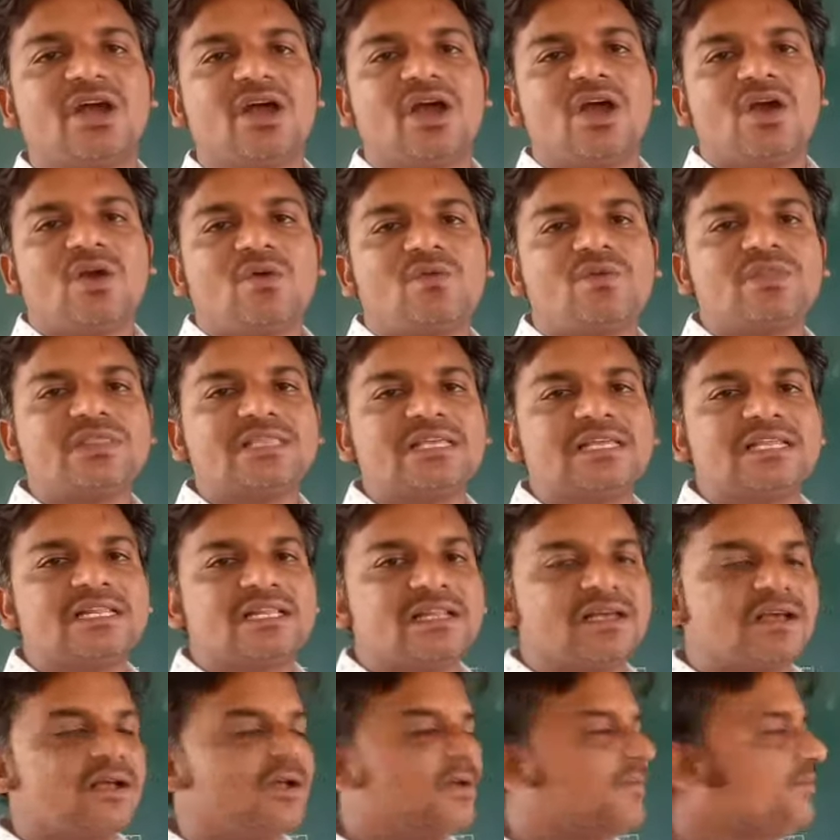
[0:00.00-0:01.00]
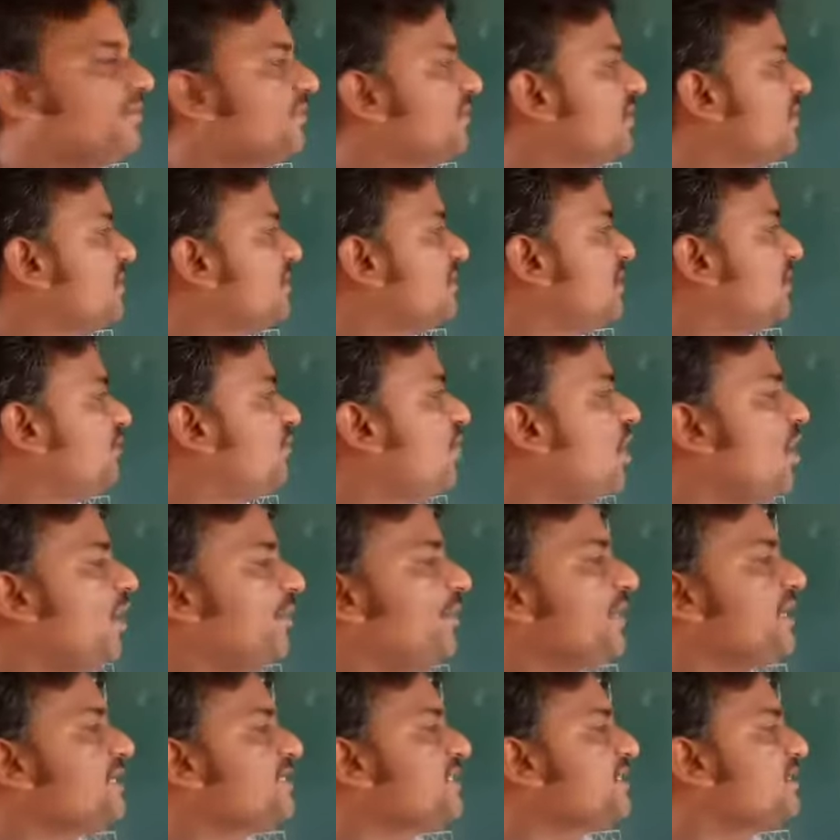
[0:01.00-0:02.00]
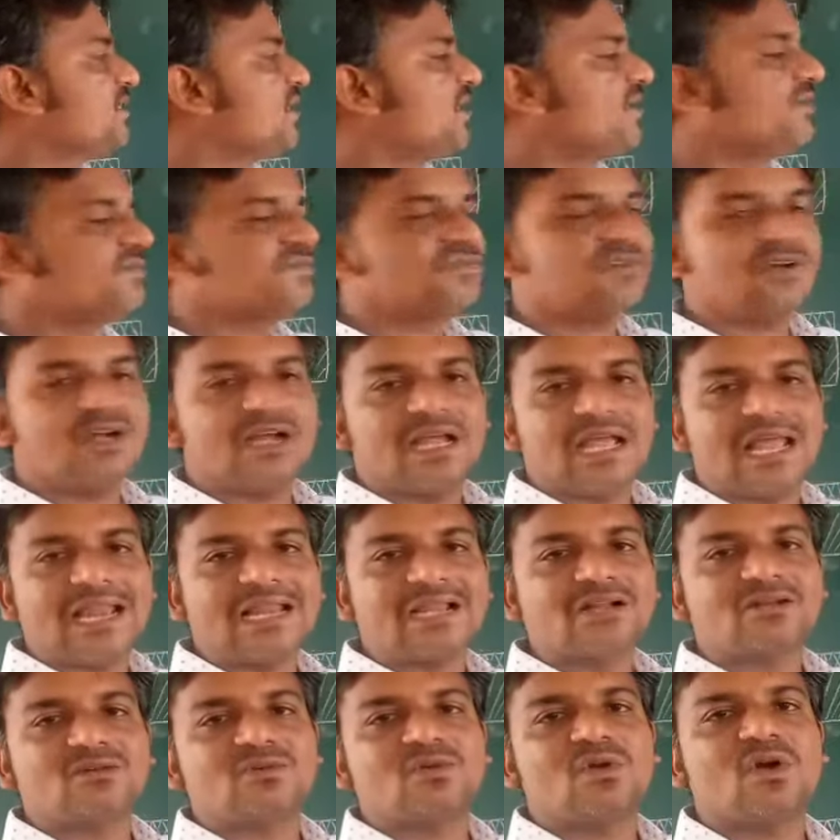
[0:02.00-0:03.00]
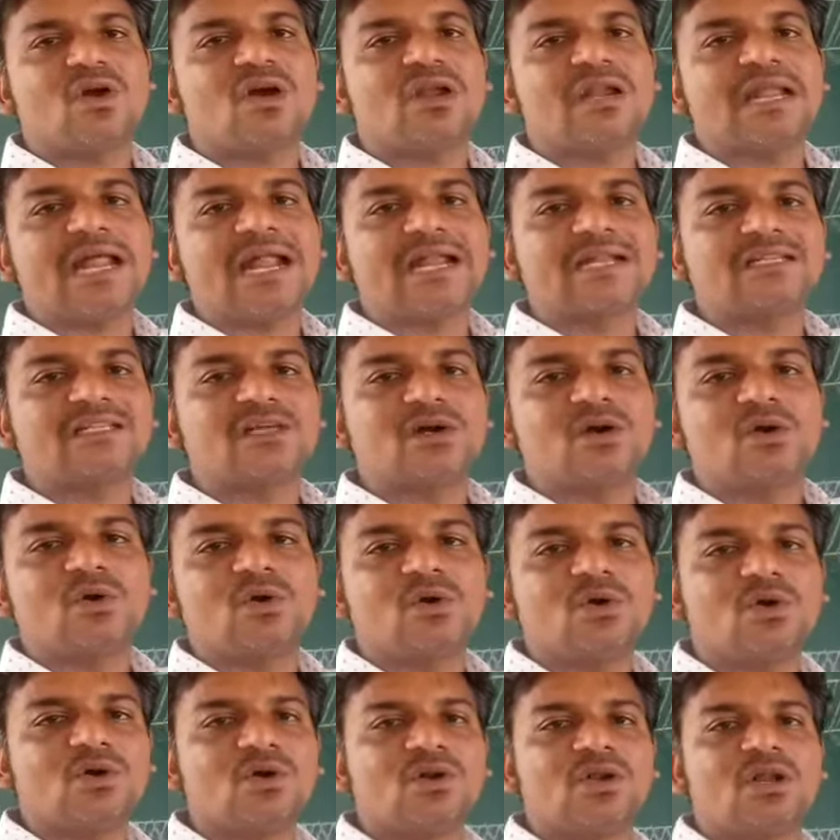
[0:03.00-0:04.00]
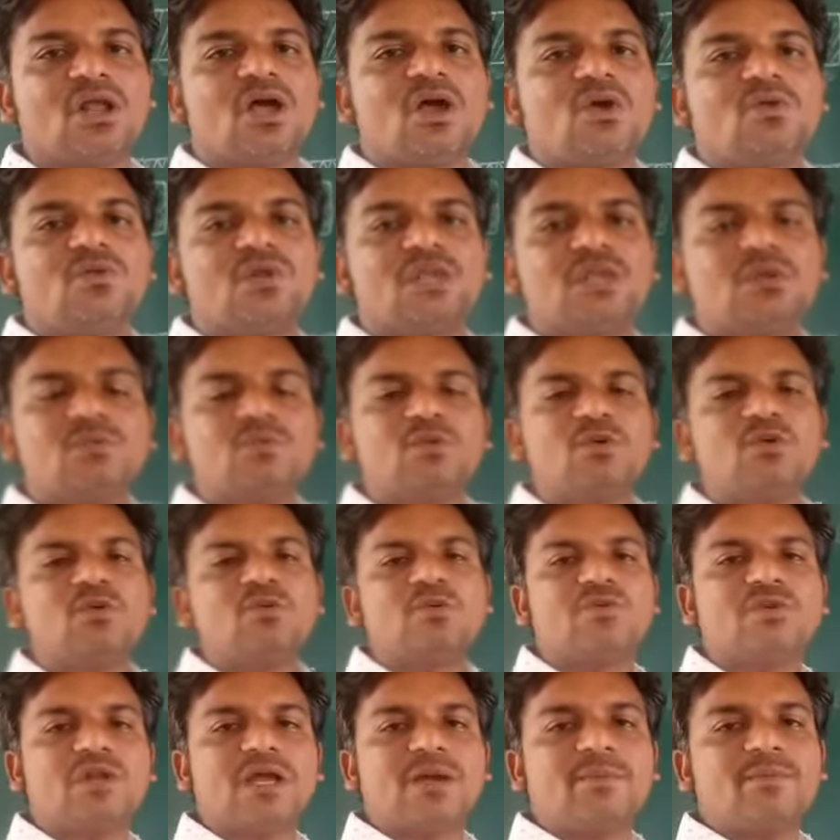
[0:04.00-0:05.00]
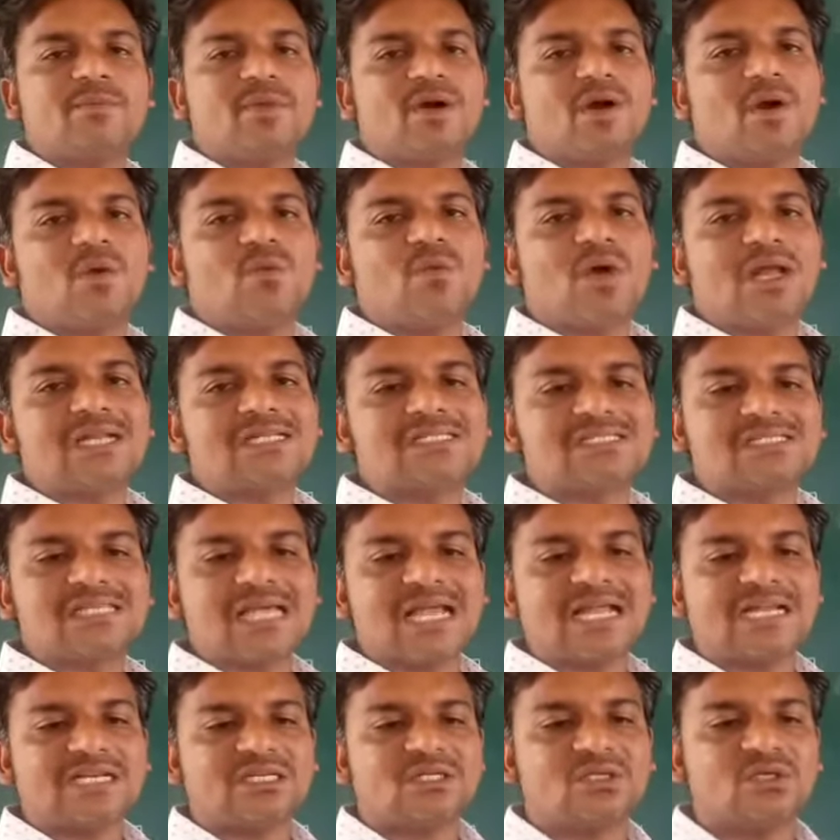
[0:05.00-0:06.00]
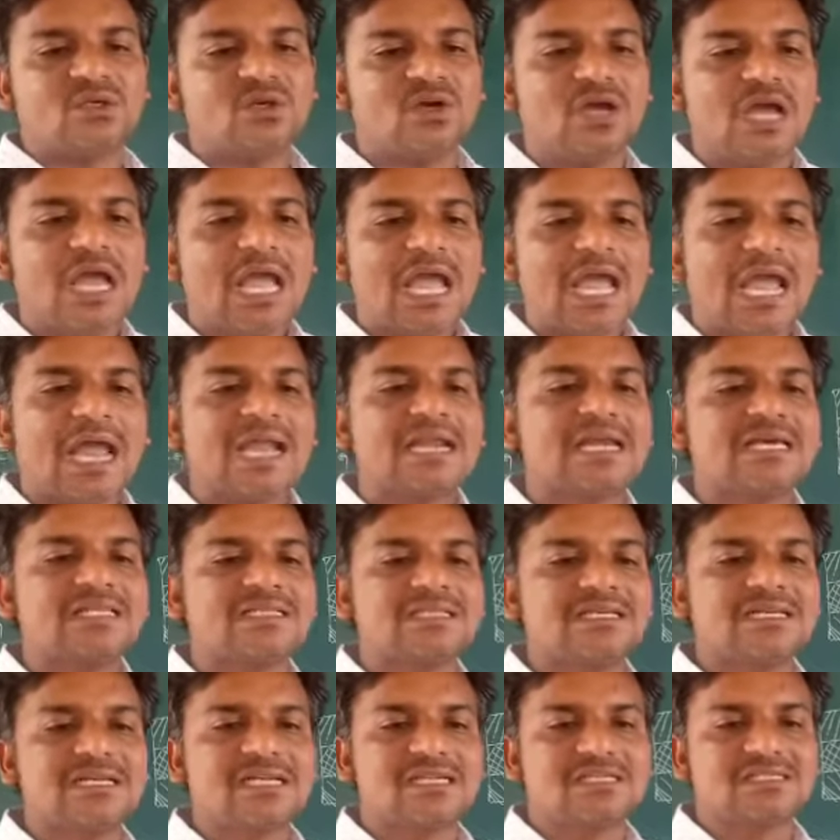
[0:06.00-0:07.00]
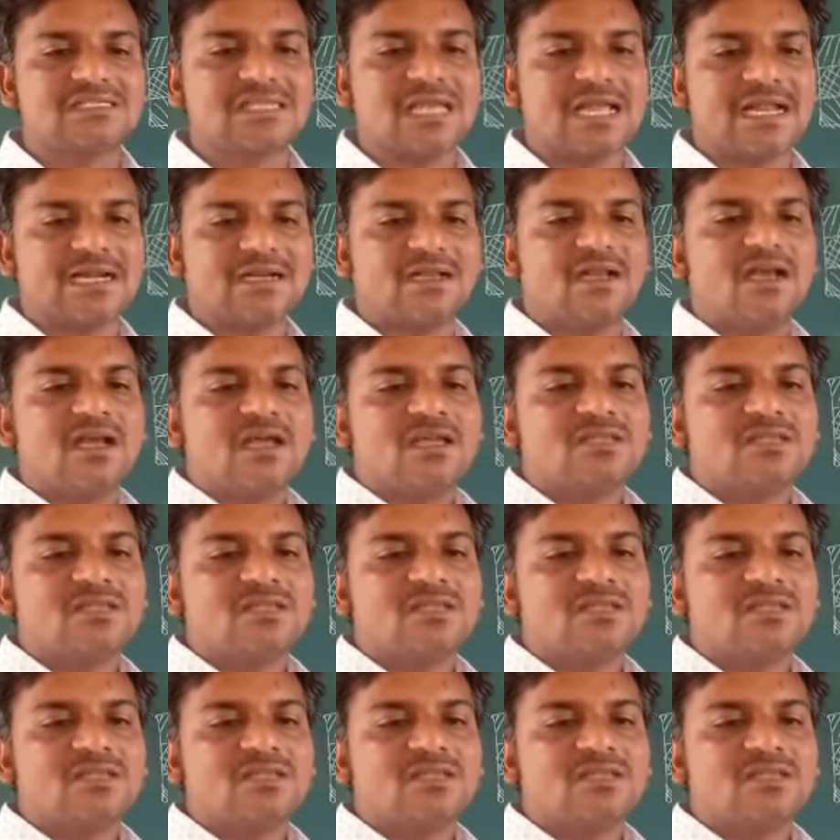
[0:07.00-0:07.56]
within the formation of electron and the hole will move from one side to another side.